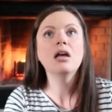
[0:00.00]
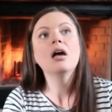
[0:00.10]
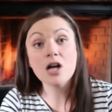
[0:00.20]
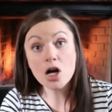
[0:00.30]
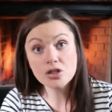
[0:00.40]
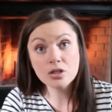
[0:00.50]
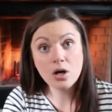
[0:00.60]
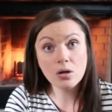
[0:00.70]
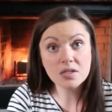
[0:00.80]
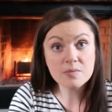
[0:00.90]
The doctor
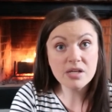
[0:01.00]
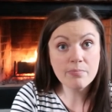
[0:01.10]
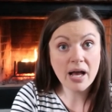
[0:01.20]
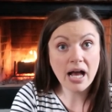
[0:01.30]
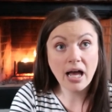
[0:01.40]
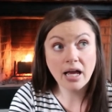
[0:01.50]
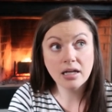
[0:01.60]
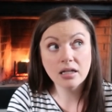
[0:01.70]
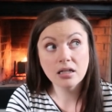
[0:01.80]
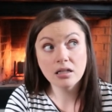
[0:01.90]
calls me back